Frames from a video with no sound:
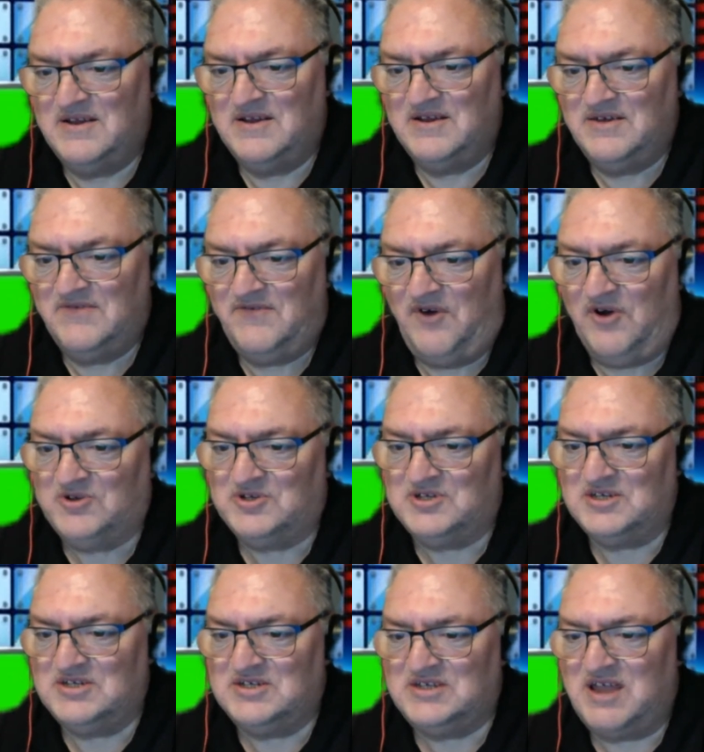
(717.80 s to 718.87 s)
Farger
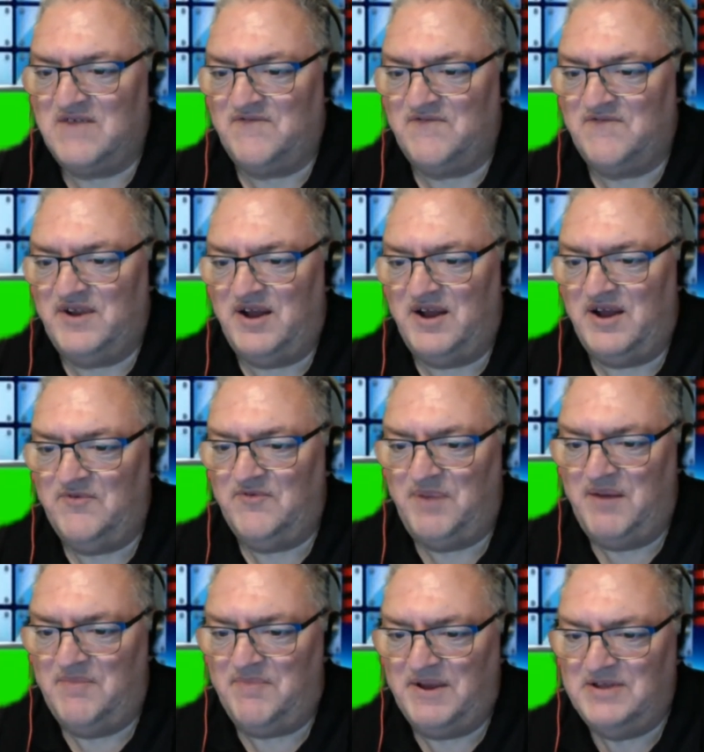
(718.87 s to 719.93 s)
says he's getting fed up with
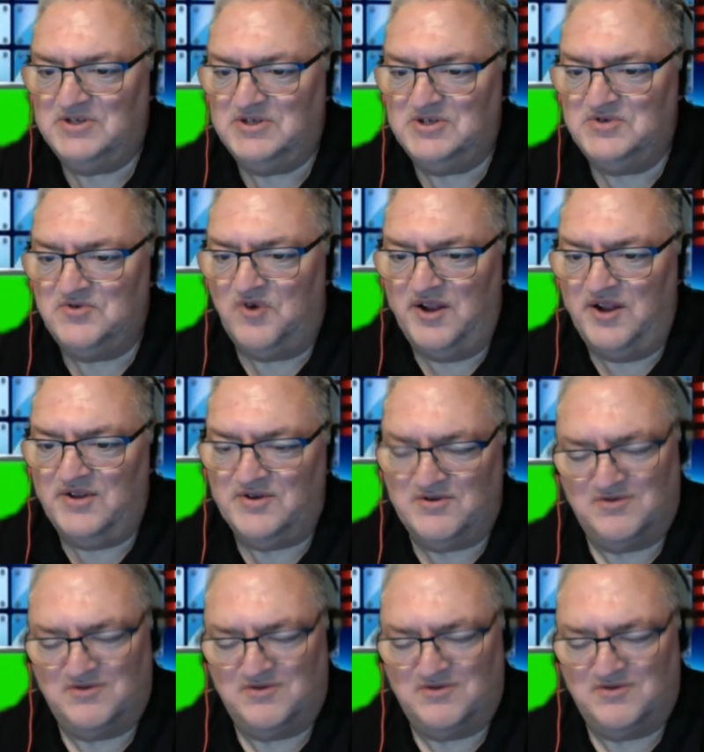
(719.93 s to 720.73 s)
Pep benching Reinders.